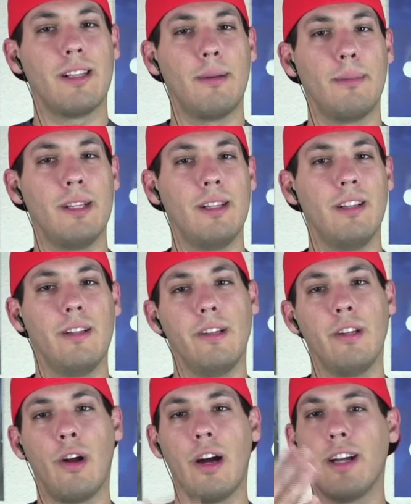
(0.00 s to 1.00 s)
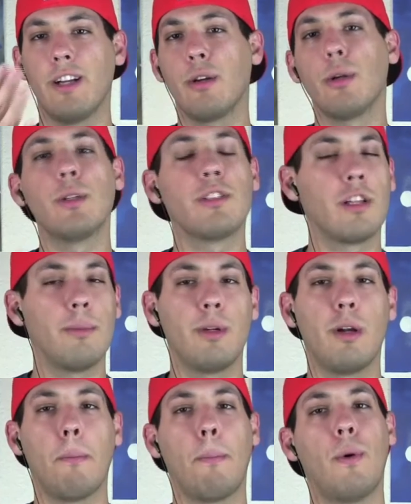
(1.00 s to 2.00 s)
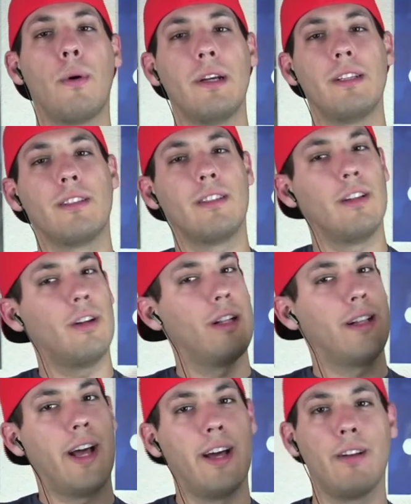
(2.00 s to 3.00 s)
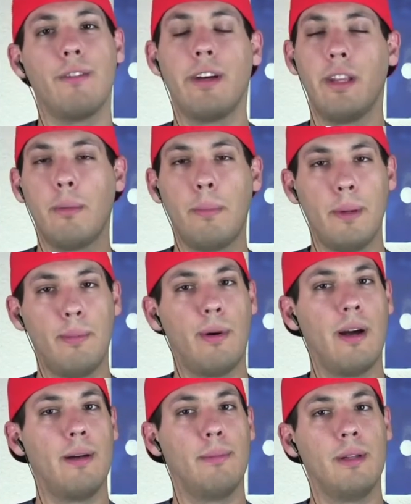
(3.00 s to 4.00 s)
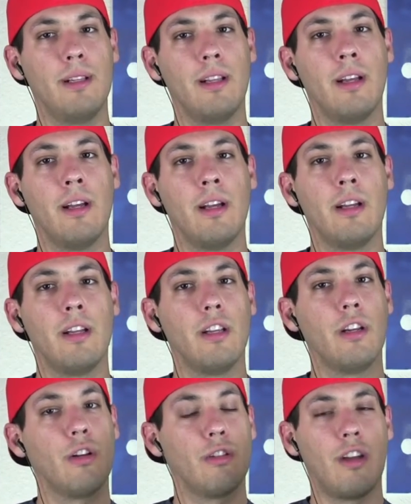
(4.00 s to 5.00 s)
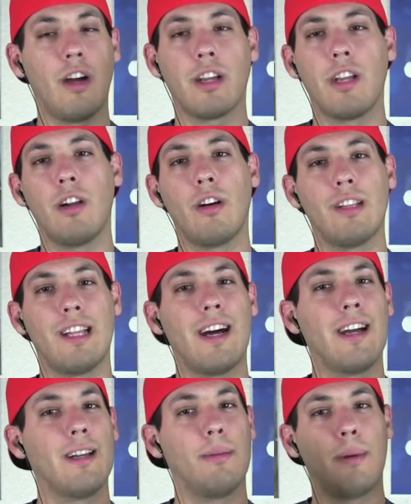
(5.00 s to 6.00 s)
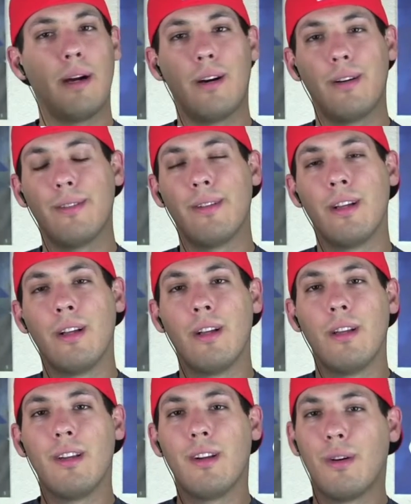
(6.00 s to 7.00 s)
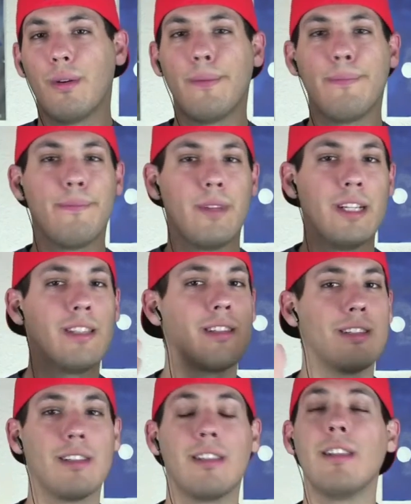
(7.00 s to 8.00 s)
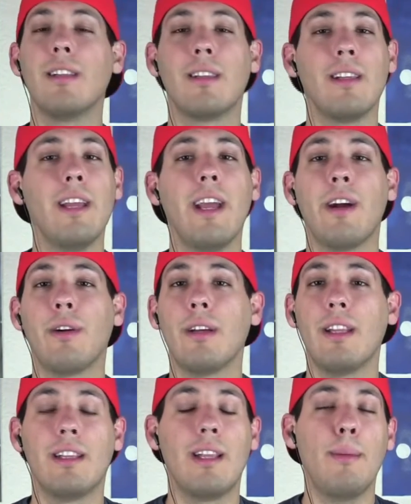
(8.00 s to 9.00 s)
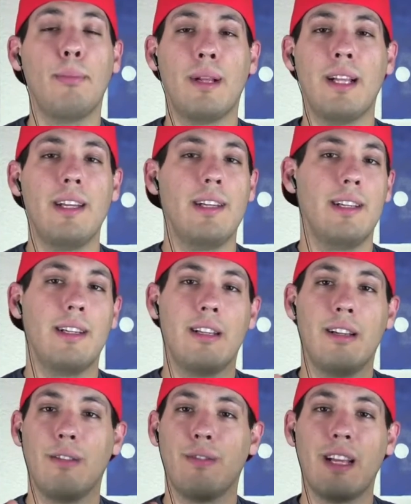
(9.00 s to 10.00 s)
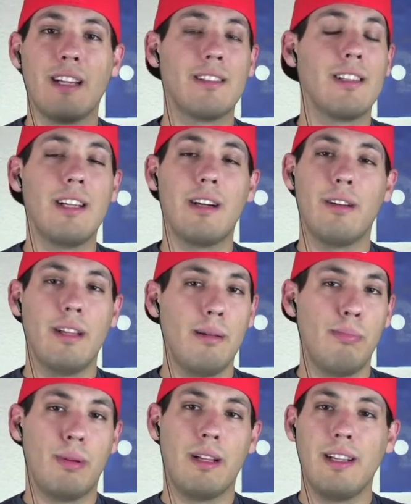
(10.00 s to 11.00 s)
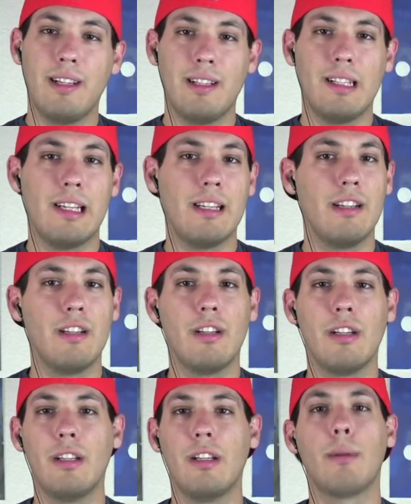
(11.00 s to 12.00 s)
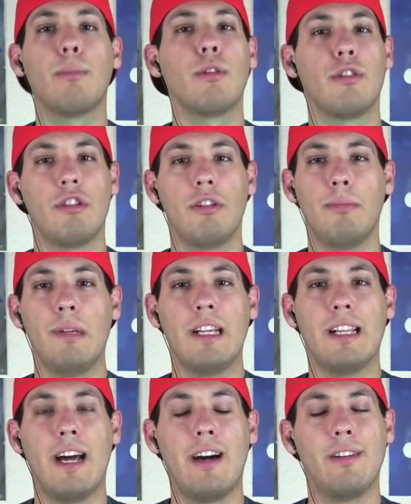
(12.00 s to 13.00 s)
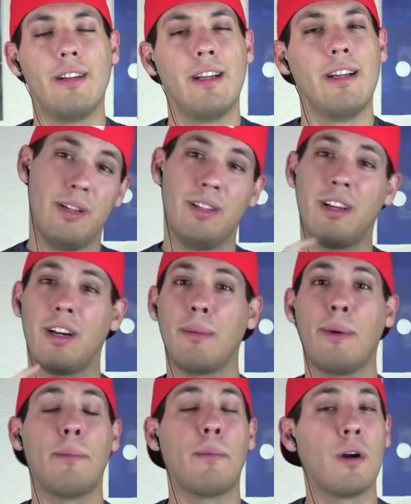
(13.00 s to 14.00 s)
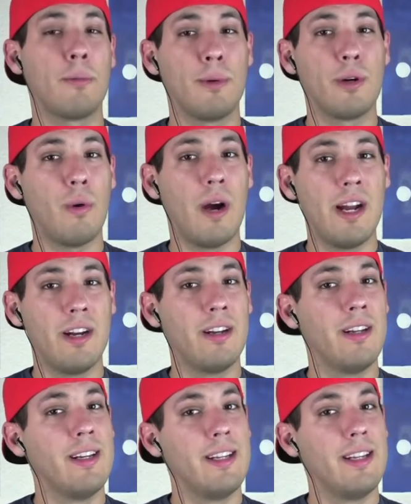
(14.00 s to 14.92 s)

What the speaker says: I mean, you know, I agree with some of your points. You know, a lot of other people have been, you know, talking online about, you know, it's the era that they played in. And if that's the era they played in, then the numbers should be allowed. You talk about Mark McGwire.